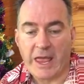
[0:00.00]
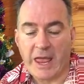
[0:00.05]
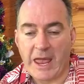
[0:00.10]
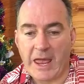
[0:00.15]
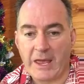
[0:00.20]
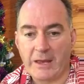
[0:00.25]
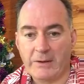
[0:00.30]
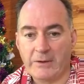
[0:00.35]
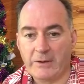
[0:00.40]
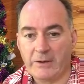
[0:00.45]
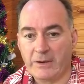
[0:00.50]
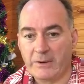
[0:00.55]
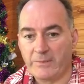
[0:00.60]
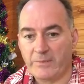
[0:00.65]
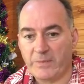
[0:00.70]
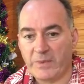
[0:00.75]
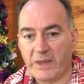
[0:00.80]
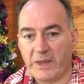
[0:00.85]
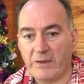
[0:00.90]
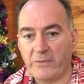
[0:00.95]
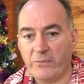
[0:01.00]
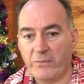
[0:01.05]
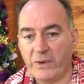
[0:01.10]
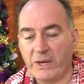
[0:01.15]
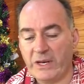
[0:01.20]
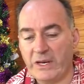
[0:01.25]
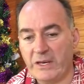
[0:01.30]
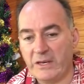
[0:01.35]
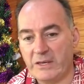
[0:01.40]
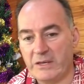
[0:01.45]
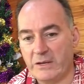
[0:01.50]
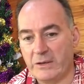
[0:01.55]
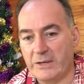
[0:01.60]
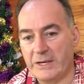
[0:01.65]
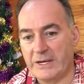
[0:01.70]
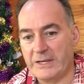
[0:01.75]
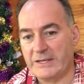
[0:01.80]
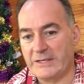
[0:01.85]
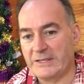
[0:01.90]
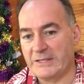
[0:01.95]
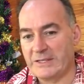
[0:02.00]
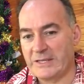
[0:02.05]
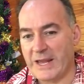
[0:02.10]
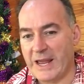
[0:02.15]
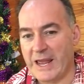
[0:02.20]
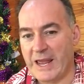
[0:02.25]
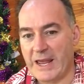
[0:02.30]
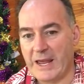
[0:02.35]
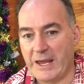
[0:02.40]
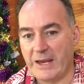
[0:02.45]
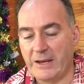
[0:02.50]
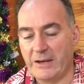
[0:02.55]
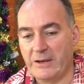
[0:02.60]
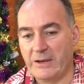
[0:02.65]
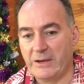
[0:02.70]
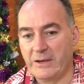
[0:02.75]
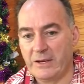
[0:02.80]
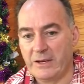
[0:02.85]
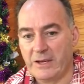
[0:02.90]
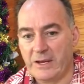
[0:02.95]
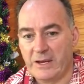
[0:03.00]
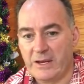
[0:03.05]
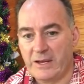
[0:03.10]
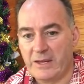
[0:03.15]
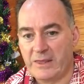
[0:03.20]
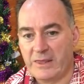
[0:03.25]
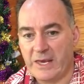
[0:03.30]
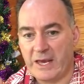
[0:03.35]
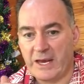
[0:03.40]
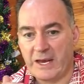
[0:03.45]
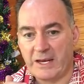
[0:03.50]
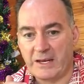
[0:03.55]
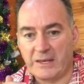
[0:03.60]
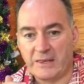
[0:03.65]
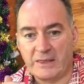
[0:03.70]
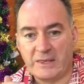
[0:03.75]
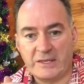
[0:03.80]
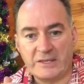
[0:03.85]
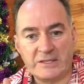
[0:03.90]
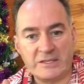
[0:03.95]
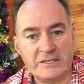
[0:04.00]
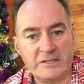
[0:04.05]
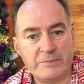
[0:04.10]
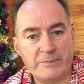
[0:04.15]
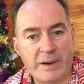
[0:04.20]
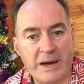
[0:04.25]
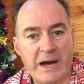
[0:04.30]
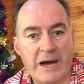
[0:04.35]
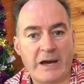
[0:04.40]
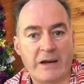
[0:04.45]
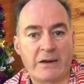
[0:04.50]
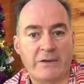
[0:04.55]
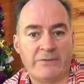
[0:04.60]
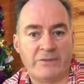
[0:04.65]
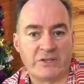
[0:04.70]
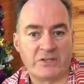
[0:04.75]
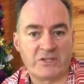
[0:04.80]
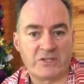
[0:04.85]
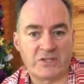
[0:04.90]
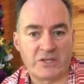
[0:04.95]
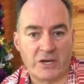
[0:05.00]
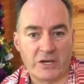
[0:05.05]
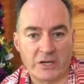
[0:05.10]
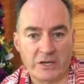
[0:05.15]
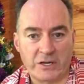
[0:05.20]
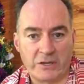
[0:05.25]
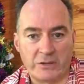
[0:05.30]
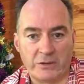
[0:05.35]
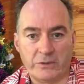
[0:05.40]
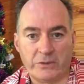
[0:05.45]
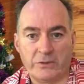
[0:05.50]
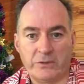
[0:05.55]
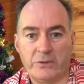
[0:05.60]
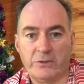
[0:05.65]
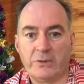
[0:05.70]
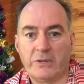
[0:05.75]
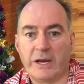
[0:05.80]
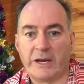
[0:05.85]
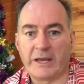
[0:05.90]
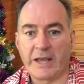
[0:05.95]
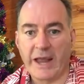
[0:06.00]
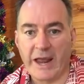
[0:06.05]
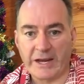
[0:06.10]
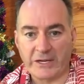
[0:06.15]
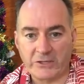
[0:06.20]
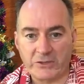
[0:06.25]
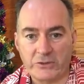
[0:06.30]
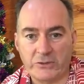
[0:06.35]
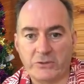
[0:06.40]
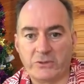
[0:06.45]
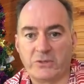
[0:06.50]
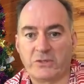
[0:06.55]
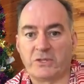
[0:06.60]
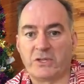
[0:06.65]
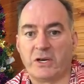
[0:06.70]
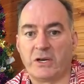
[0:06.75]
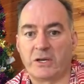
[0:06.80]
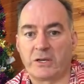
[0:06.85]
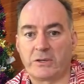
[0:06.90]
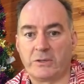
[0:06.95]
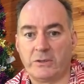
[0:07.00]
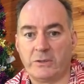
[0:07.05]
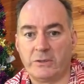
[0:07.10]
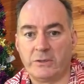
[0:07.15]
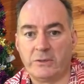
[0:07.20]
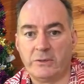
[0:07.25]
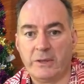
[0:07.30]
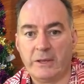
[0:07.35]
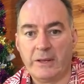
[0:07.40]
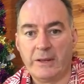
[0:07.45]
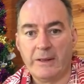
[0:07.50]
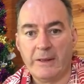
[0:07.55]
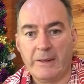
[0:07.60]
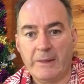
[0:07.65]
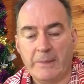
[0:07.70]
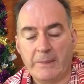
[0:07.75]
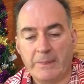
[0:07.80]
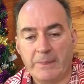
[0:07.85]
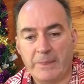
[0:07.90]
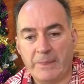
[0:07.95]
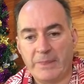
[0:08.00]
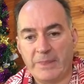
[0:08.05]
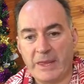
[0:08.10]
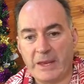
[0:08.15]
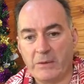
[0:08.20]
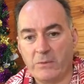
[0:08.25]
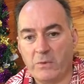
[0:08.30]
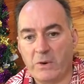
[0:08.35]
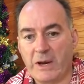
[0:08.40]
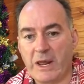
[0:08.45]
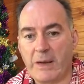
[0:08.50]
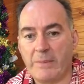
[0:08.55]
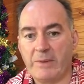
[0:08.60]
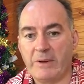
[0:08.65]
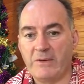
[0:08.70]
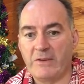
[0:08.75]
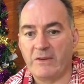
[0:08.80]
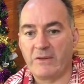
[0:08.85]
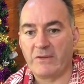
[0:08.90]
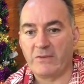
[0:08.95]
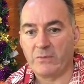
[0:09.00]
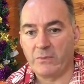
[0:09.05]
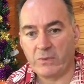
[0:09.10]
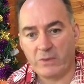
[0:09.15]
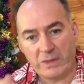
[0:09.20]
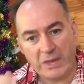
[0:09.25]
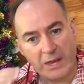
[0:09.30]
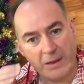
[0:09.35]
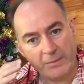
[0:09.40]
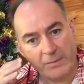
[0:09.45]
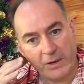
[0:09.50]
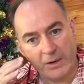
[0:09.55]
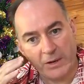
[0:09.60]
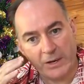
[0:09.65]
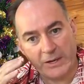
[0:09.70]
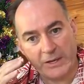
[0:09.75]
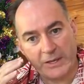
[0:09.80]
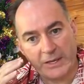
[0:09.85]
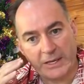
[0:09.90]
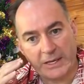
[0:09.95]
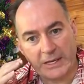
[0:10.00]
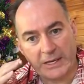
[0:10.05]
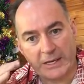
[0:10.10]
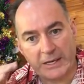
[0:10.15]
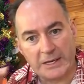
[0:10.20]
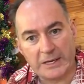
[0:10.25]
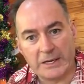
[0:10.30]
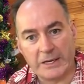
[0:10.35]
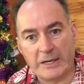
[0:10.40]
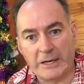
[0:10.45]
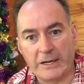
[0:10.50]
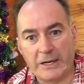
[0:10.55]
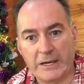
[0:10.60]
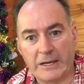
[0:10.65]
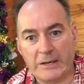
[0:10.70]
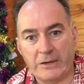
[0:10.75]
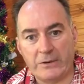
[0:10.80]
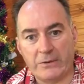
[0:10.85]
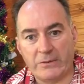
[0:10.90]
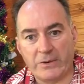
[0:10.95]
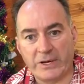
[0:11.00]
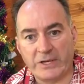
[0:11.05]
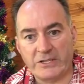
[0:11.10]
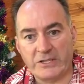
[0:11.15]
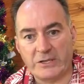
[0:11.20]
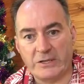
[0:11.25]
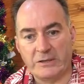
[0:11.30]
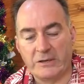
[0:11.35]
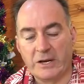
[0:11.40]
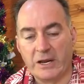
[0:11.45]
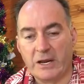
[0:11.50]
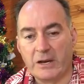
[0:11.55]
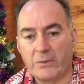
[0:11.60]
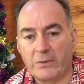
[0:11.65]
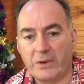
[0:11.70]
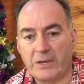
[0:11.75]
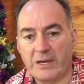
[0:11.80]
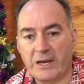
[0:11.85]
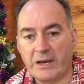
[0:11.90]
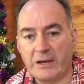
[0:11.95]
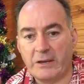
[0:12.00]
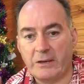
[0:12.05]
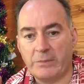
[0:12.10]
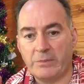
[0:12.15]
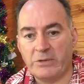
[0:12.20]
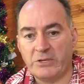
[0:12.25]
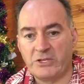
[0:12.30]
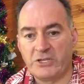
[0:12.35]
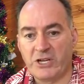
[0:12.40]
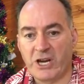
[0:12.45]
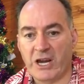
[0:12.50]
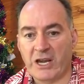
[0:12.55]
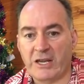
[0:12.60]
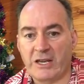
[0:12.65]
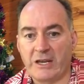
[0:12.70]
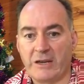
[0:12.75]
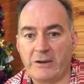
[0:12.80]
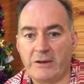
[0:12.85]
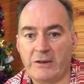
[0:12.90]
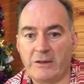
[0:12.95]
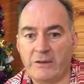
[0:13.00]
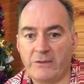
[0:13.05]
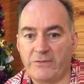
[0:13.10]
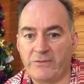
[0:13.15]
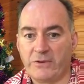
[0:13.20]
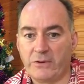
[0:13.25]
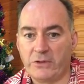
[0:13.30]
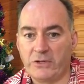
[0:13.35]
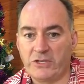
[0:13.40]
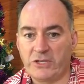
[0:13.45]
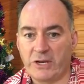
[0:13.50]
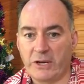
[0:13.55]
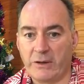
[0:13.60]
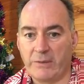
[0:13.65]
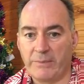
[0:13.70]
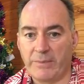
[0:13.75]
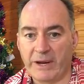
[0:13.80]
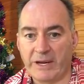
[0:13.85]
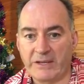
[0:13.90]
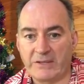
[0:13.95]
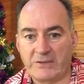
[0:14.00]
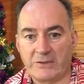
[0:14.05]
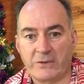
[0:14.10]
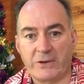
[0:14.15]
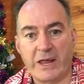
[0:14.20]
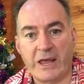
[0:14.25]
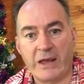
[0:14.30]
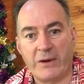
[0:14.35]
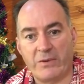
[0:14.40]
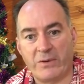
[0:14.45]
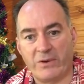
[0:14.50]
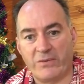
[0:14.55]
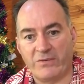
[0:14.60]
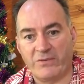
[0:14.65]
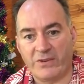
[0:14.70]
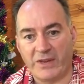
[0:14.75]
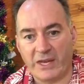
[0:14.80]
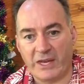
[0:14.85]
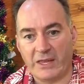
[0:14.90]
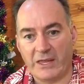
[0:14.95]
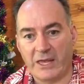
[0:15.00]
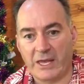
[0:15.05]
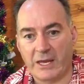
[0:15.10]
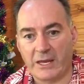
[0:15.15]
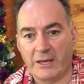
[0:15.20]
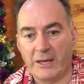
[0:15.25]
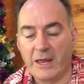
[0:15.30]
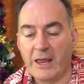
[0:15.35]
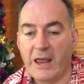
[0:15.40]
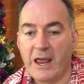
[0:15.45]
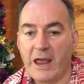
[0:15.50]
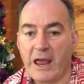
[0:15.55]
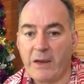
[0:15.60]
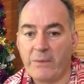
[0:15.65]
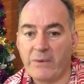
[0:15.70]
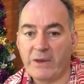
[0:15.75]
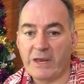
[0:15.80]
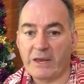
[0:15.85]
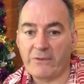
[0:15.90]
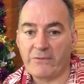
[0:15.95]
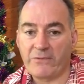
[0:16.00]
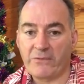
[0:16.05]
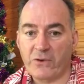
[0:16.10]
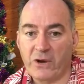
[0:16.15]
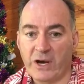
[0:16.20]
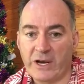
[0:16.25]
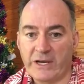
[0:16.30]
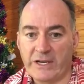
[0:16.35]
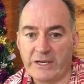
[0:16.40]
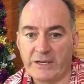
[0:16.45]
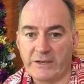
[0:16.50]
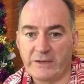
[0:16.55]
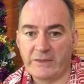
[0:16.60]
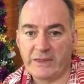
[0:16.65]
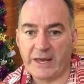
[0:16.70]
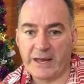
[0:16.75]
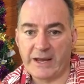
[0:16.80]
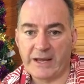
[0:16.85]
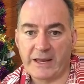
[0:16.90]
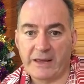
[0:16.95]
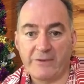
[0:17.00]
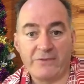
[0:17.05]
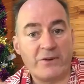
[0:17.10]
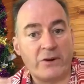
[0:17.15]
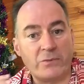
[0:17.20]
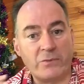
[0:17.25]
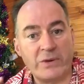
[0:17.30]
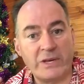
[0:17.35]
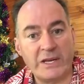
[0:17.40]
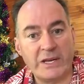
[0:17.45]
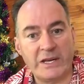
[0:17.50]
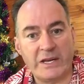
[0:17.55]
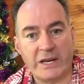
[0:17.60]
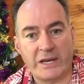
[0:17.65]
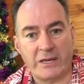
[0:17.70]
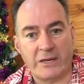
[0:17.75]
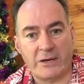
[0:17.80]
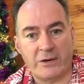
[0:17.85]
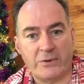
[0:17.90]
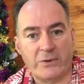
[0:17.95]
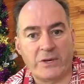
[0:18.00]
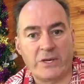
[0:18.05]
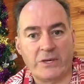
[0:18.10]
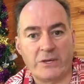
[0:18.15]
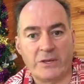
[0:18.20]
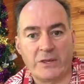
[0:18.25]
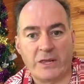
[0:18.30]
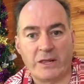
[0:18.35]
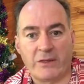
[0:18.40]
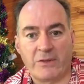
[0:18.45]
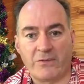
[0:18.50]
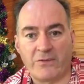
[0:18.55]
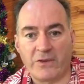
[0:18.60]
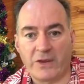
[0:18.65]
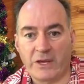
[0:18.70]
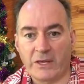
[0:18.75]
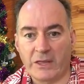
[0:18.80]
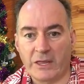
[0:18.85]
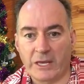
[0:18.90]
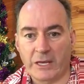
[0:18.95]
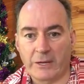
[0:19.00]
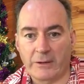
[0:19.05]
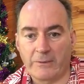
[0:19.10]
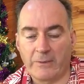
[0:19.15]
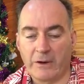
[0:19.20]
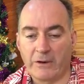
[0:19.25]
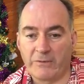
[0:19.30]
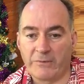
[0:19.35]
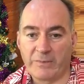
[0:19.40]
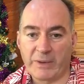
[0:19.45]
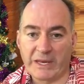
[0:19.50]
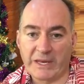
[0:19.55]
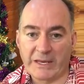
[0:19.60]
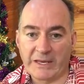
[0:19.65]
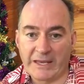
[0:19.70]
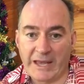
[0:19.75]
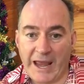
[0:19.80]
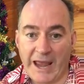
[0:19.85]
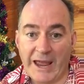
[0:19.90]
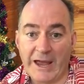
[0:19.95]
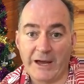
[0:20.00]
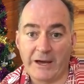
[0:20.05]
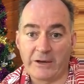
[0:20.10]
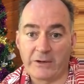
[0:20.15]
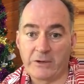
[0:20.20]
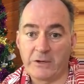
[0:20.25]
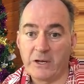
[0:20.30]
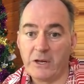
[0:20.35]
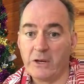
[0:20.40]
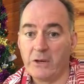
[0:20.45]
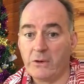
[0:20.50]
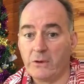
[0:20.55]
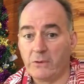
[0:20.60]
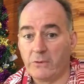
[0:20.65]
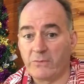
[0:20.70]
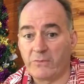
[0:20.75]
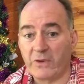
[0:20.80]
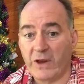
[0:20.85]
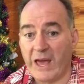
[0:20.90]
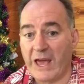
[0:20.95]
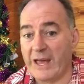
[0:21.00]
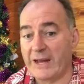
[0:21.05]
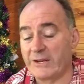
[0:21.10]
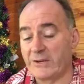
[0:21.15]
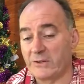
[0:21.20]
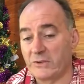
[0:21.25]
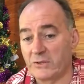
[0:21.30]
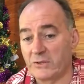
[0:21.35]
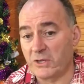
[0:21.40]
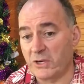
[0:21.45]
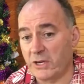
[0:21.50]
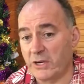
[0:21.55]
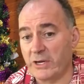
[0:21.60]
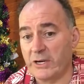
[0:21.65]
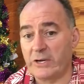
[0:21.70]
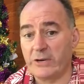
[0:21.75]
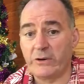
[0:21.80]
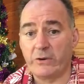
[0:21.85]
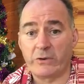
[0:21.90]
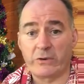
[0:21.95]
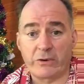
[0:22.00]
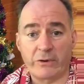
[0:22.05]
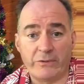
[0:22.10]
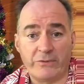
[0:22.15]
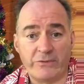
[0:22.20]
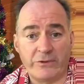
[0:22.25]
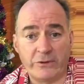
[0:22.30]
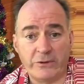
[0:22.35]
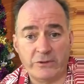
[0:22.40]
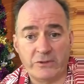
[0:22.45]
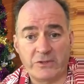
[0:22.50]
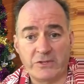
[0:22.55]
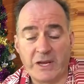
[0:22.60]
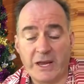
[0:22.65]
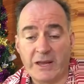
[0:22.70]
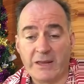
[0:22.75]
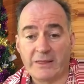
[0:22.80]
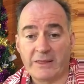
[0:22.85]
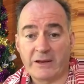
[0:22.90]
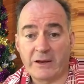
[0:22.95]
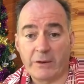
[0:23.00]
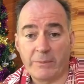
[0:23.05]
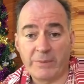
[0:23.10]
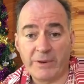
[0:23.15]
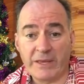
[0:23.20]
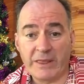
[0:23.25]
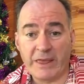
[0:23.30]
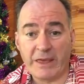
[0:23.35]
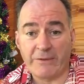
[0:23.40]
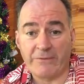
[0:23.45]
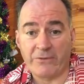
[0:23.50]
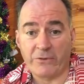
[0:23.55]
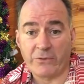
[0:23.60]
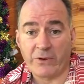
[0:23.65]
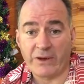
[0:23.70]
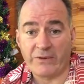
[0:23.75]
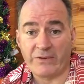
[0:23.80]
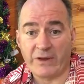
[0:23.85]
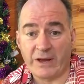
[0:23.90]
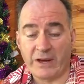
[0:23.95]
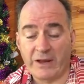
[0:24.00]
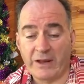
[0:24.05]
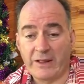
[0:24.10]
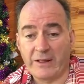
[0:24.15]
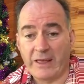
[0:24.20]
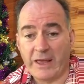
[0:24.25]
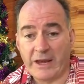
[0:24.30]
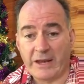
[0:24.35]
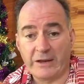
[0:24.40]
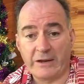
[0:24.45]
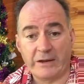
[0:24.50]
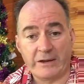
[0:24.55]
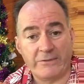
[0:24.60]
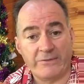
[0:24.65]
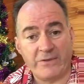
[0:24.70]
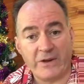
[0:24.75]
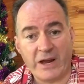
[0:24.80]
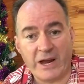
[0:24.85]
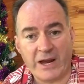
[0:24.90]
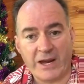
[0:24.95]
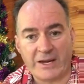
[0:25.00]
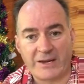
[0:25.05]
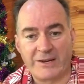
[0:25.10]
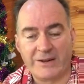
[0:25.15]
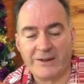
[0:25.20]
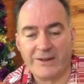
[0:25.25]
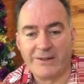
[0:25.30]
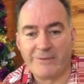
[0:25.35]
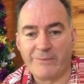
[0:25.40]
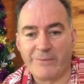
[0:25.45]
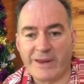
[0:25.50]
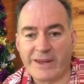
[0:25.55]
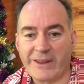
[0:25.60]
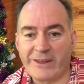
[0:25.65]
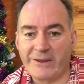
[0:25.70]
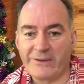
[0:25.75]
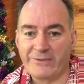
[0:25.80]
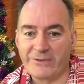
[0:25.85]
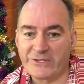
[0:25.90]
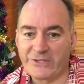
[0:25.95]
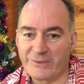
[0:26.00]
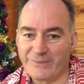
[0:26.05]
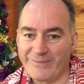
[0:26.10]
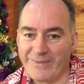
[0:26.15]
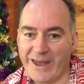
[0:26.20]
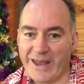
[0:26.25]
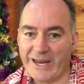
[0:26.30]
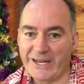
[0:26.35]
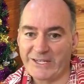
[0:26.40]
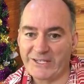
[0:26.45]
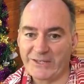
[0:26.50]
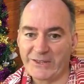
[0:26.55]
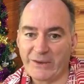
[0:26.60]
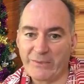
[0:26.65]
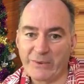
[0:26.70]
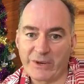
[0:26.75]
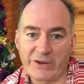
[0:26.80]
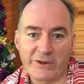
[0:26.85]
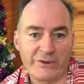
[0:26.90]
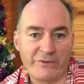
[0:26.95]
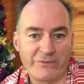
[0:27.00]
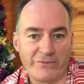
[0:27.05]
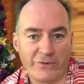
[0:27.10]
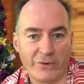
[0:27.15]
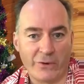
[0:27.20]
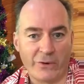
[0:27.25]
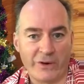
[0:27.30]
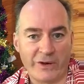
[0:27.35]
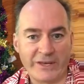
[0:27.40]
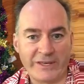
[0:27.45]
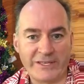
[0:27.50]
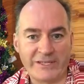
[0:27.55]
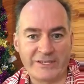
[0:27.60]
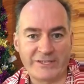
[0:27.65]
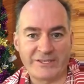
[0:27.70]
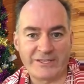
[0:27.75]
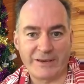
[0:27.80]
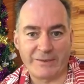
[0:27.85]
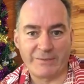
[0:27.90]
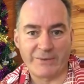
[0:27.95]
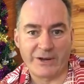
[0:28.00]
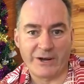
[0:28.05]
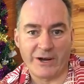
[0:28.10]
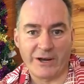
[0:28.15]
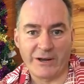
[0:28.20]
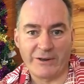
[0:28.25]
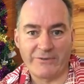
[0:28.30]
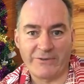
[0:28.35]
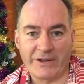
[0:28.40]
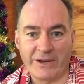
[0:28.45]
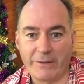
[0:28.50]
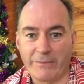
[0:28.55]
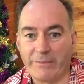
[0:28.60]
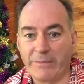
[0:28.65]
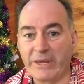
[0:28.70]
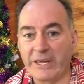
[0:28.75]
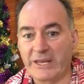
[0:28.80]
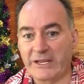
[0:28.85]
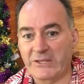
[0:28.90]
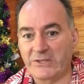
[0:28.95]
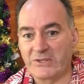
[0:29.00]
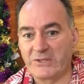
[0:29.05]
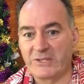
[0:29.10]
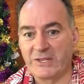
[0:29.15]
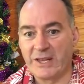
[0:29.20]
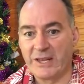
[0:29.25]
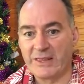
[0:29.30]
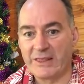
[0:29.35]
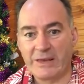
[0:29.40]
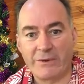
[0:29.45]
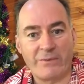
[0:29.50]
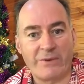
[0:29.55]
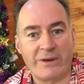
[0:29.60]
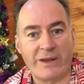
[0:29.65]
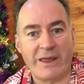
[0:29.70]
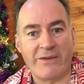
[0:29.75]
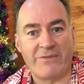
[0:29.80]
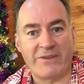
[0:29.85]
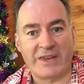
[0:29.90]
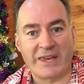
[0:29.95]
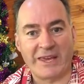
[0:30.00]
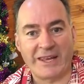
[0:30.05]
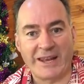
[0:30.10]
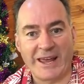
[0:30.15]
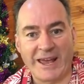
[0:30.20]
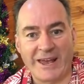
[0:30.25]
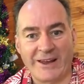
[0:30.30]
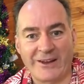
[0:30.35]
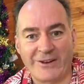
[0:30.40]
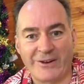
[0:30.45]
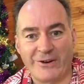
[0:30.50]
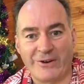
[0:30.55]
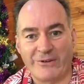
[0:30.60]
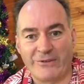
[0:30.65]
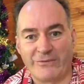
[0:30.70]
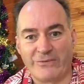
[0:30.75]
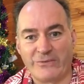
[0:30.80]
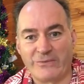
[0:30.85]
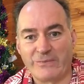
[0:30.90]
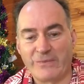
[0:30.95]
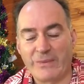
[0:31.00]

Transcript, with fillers: And if we don't understand that this is part of a cycle, a natural cycle, then what happens is, with our mind thinking in a linear direction, we tend to project into the future based on how we're feeling, and we get frightened that if I really let go into this feeling of being down or flat tired or confused, that I'll be there forever. And in fact, many of us imagine that we're going to fall into some kind of an abyss that we'll never get out of.